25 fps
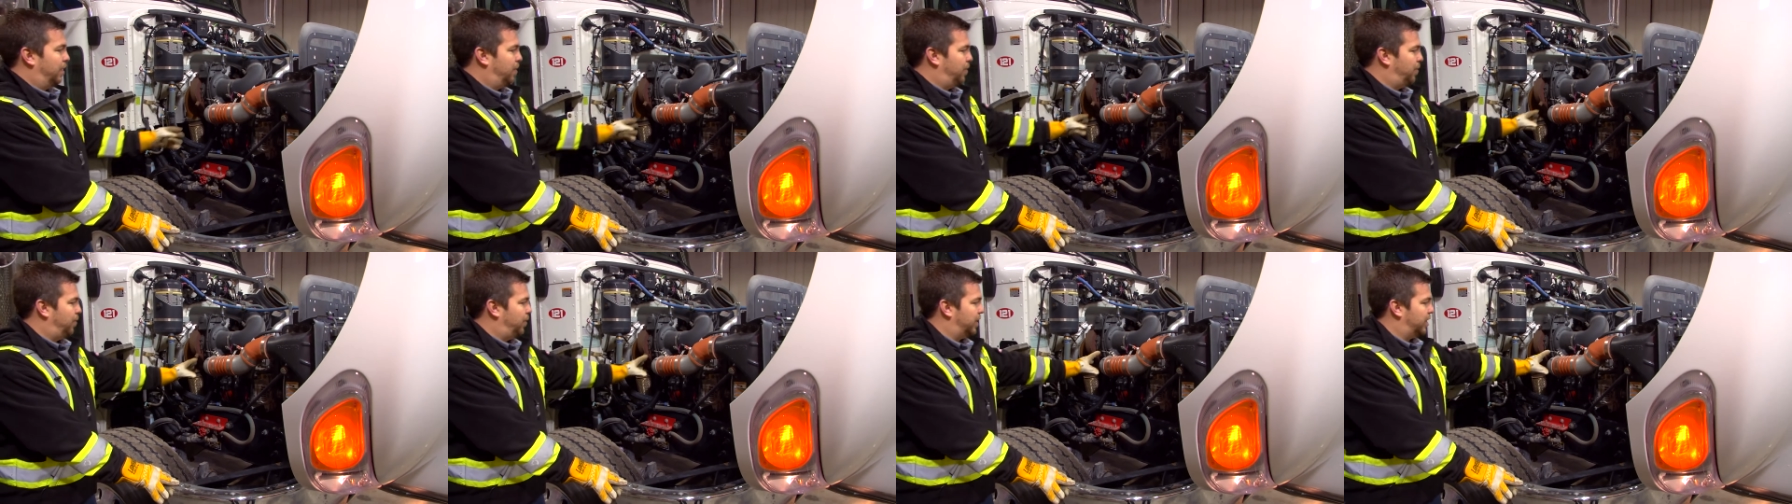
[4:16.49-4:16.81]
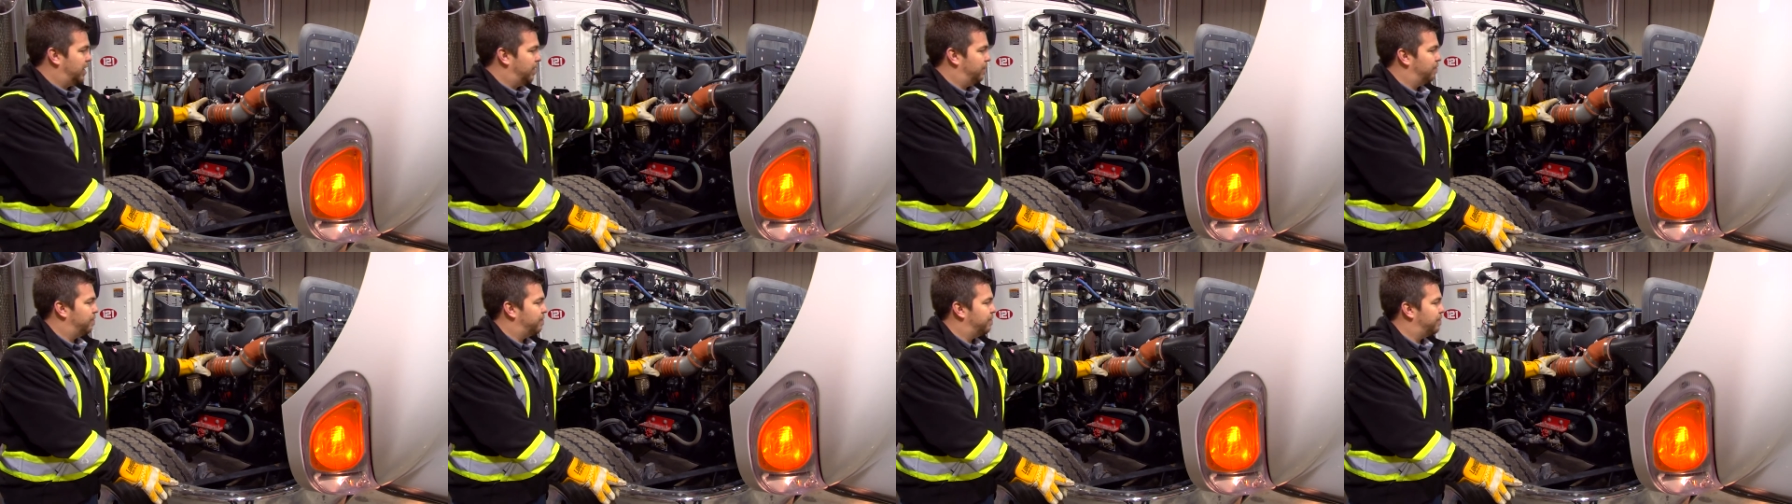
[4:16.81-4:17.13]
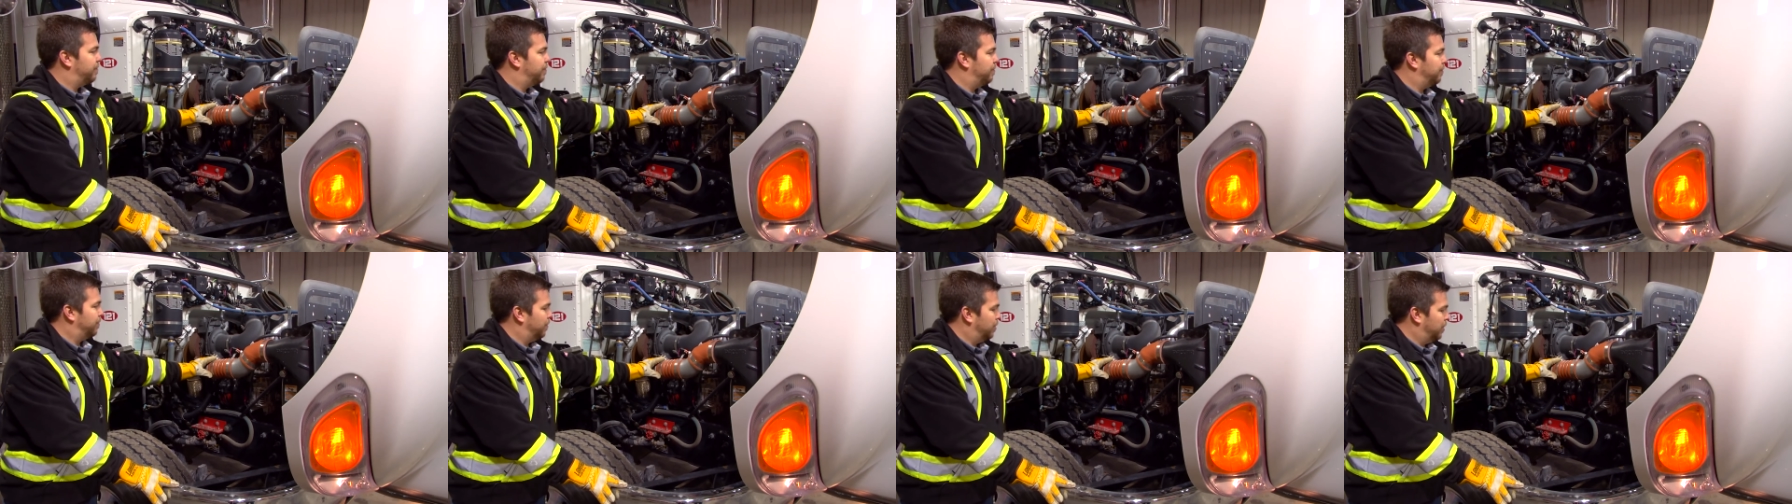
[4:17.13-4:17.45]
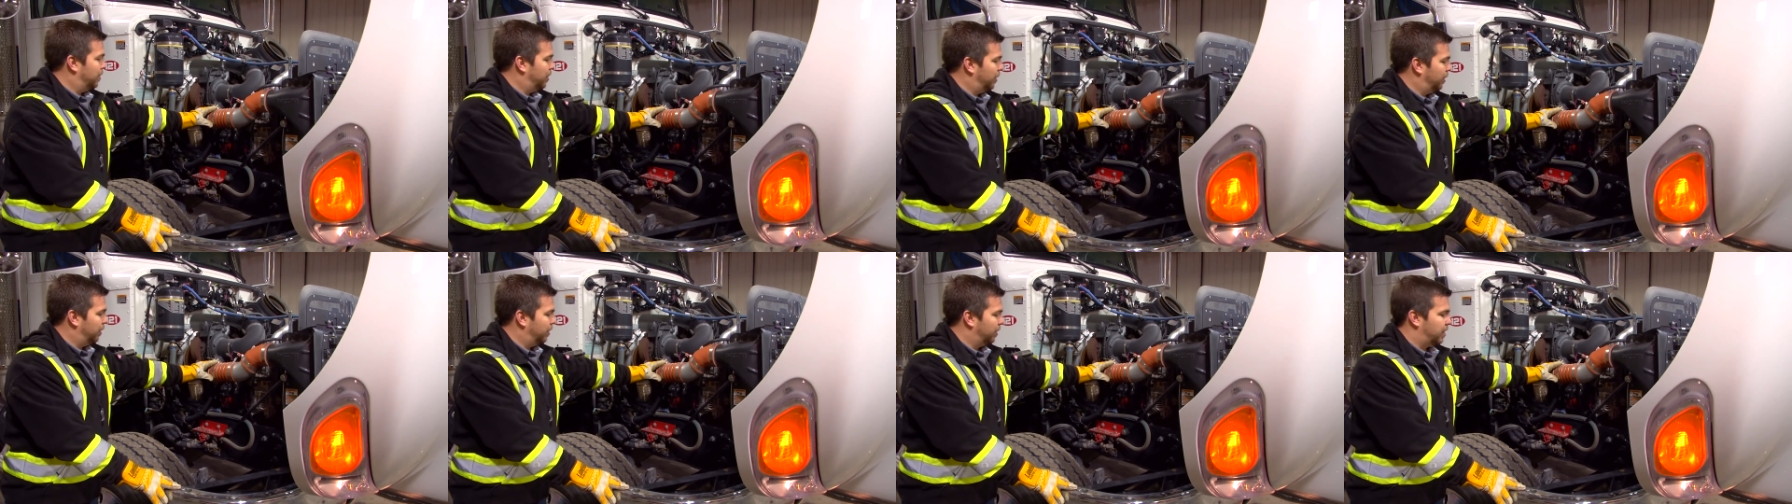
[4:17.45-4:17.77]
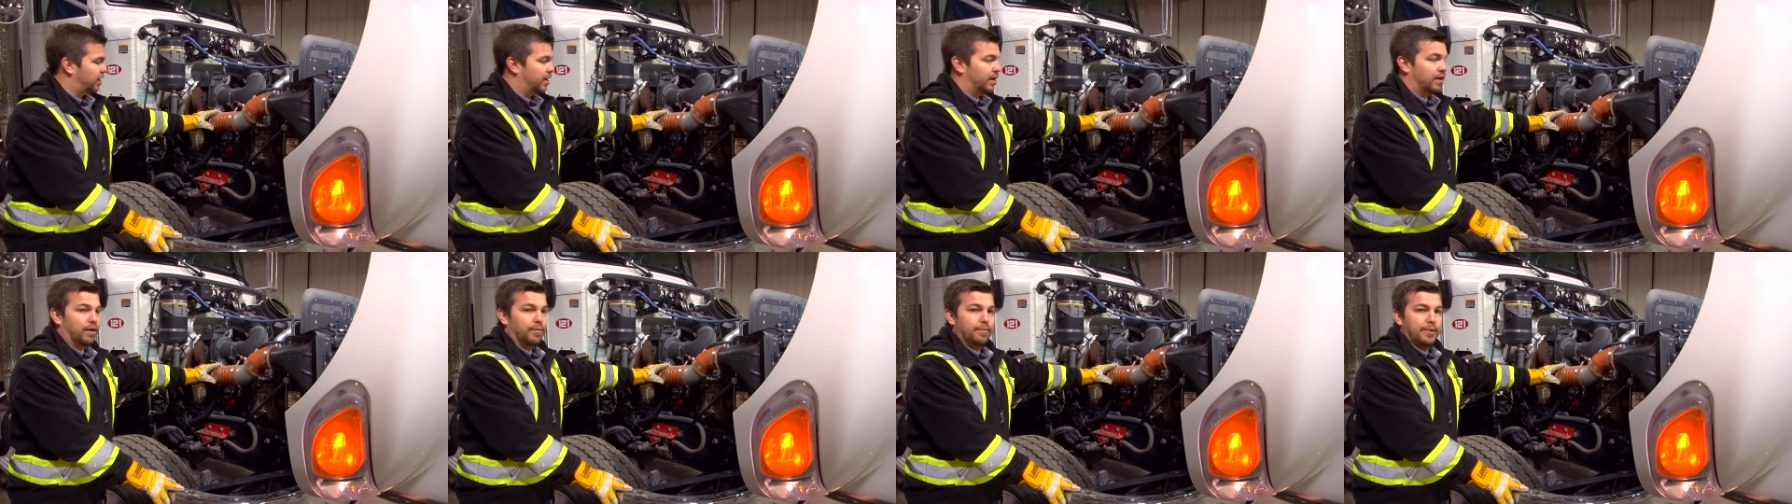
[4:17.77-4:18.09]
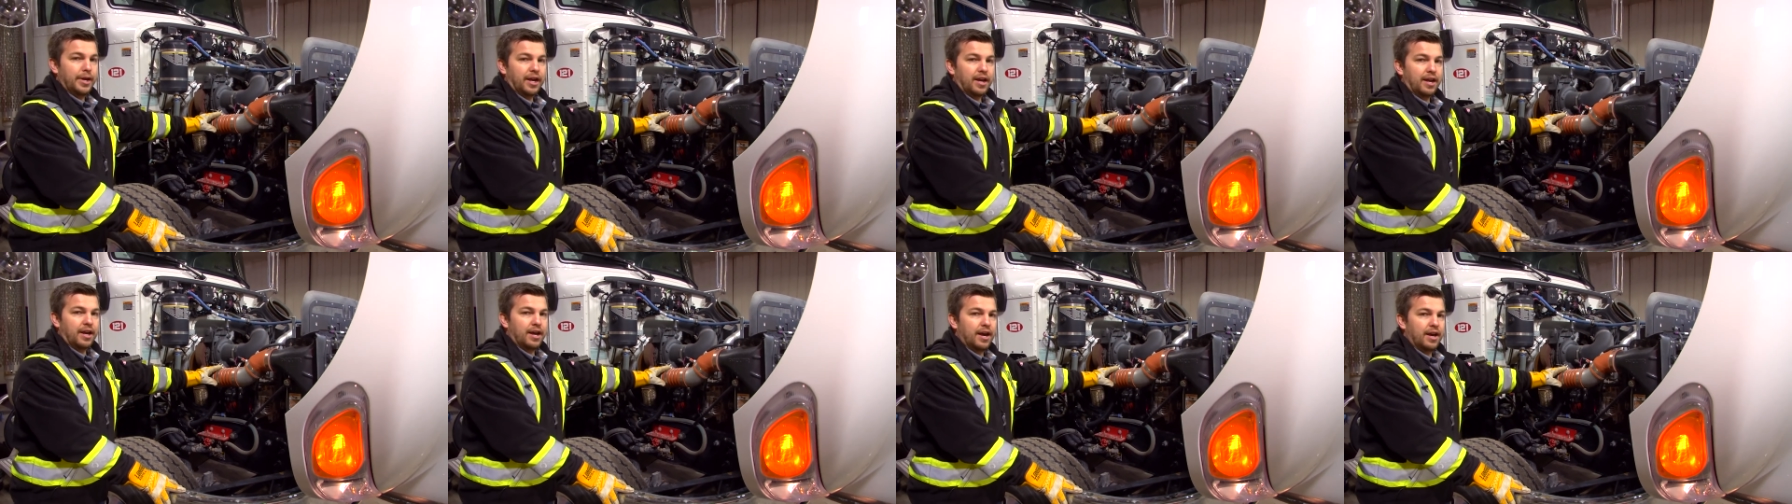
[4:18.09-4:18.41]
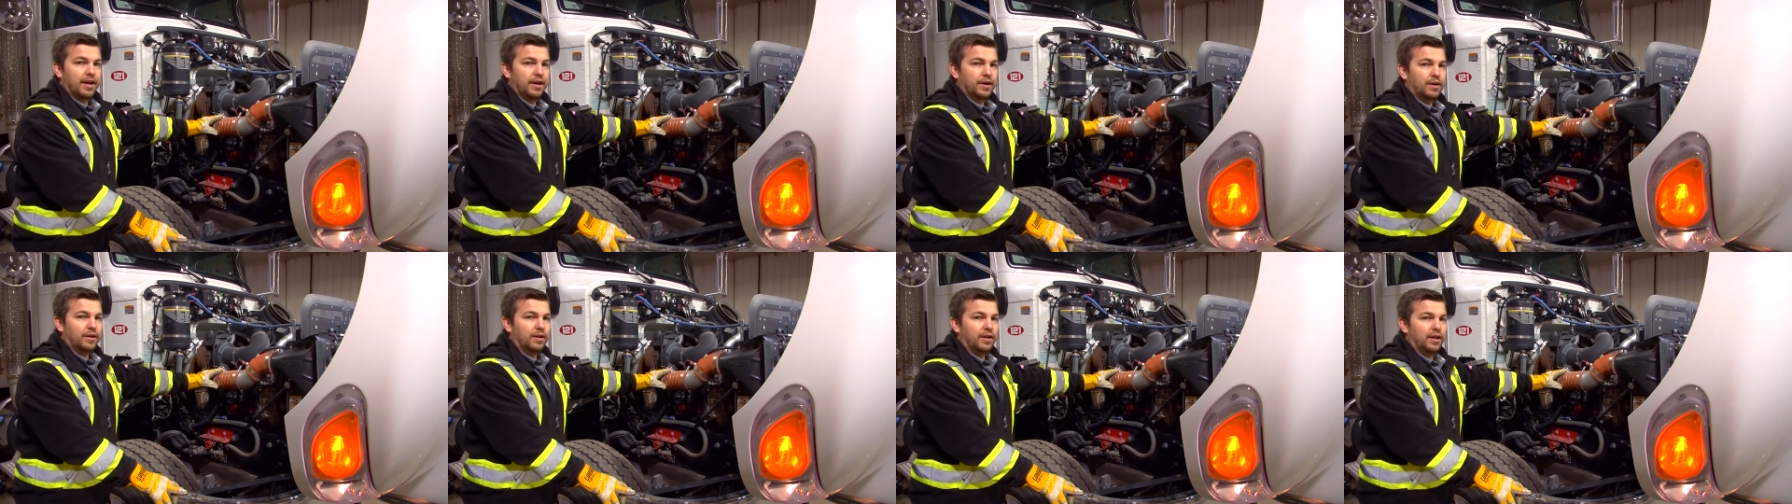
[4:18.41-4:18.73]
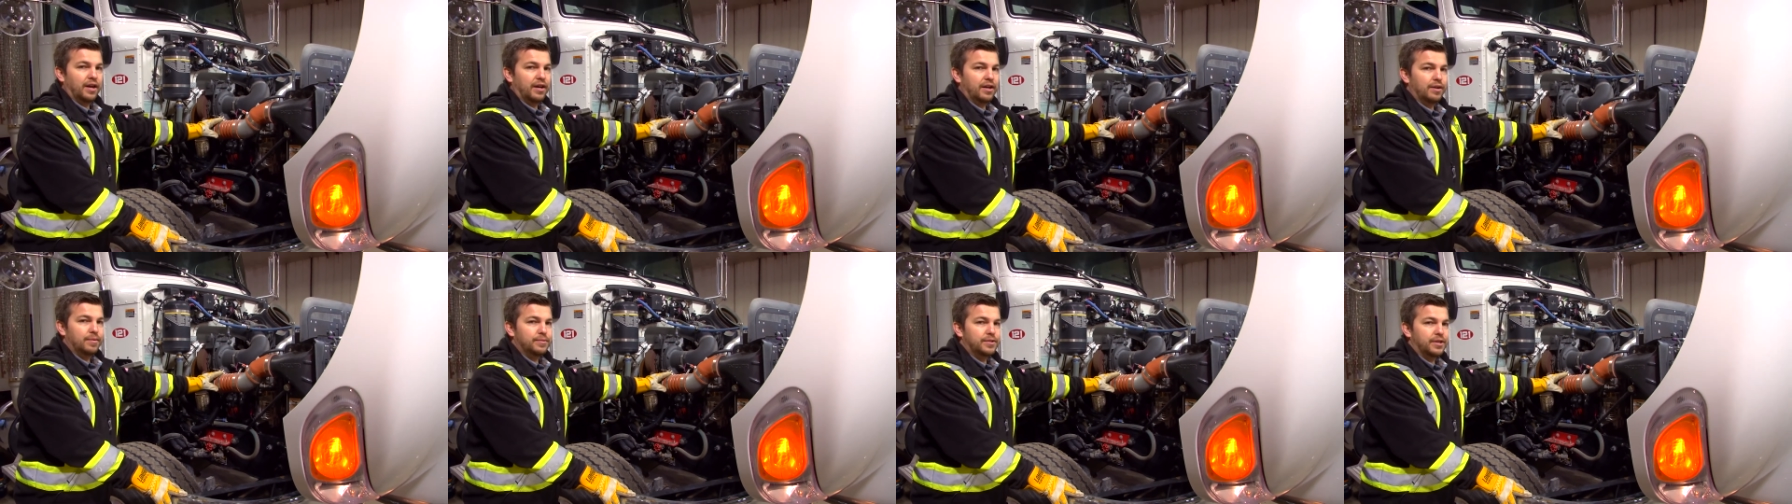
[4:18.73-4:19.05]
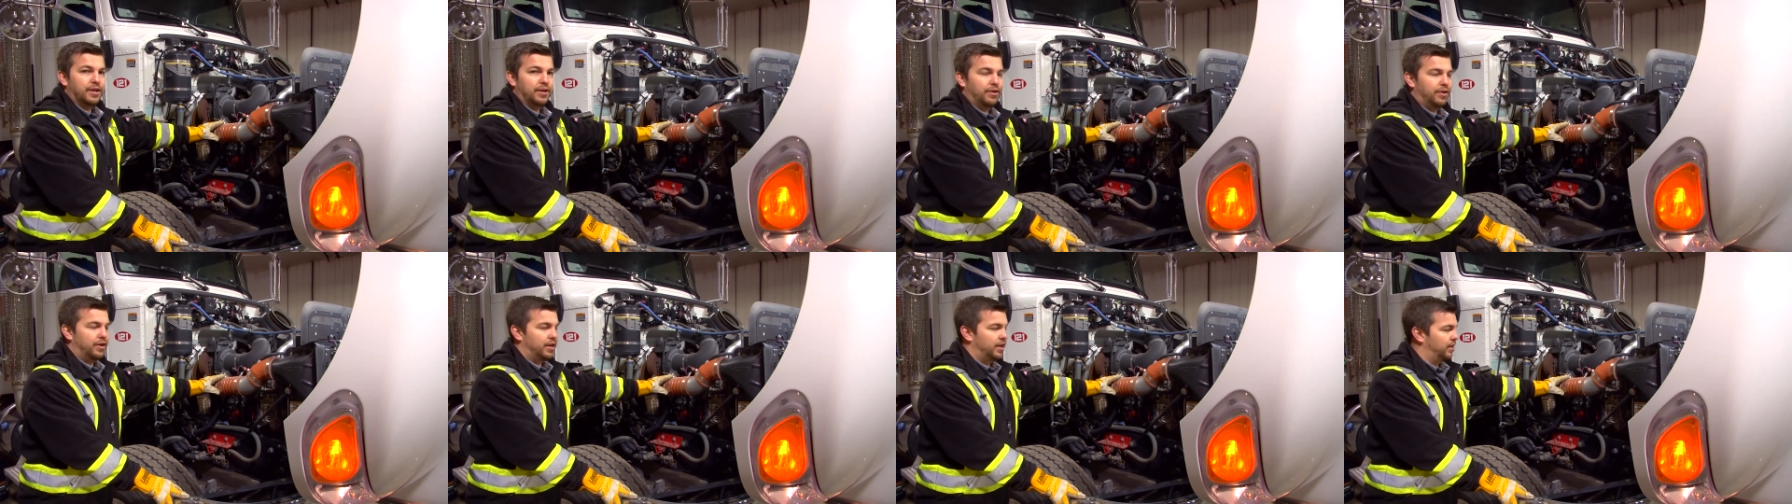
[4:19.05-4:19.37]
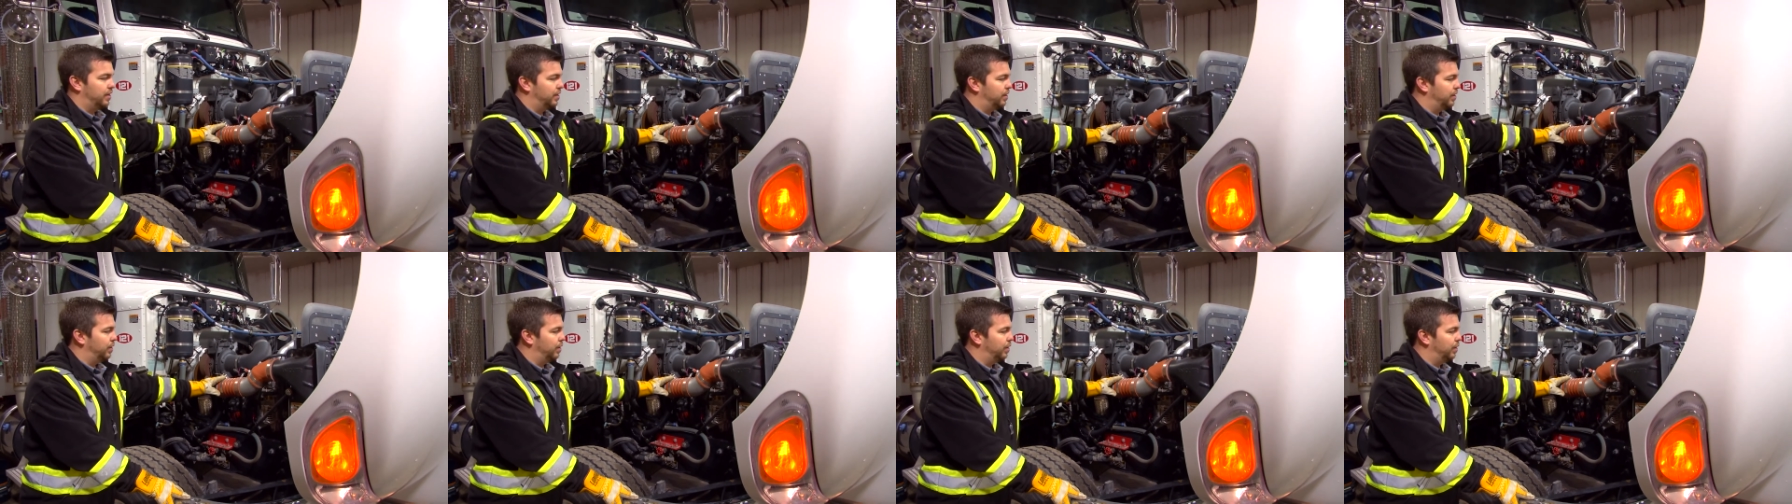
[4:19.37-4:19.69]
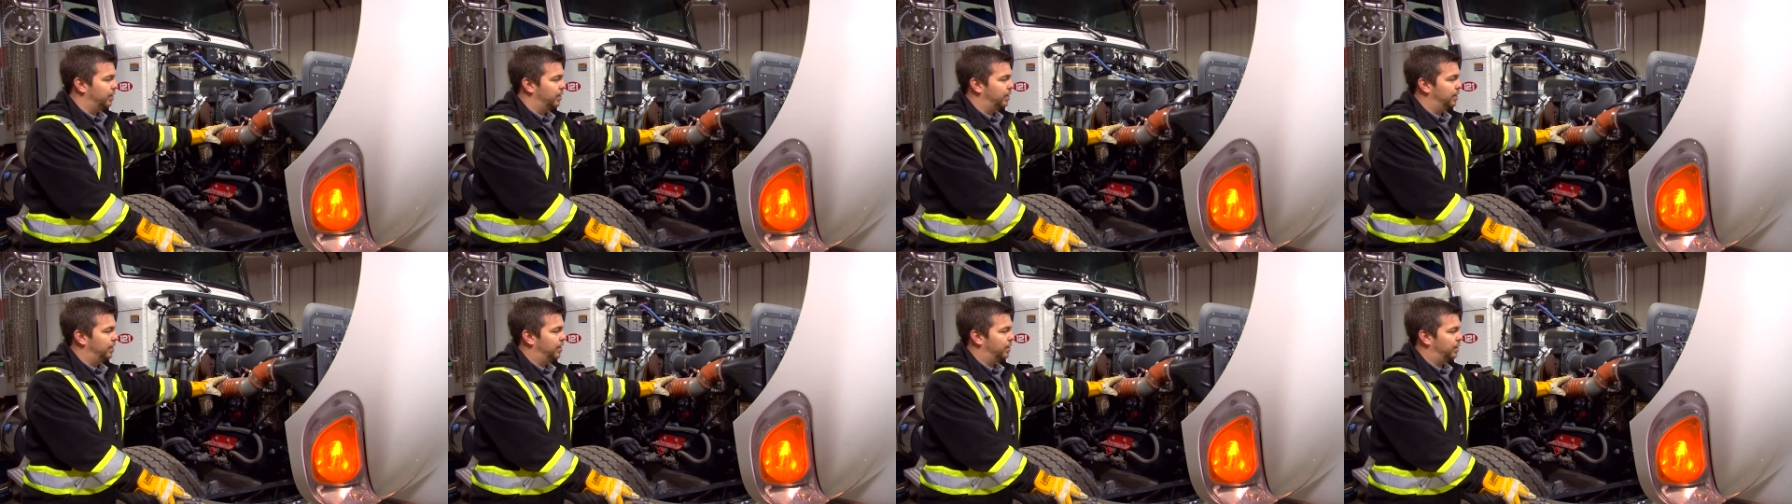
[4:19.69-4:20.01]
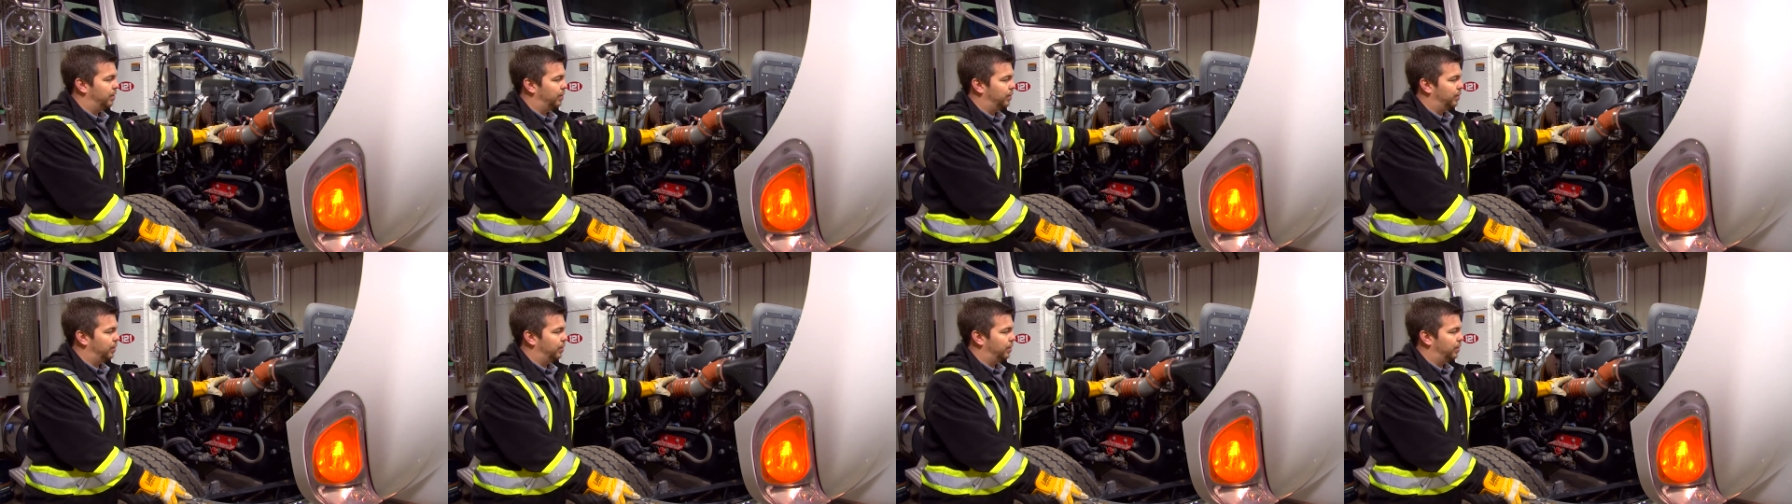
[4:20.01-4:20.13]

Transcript: We can look at our mechanical items underneath the hood,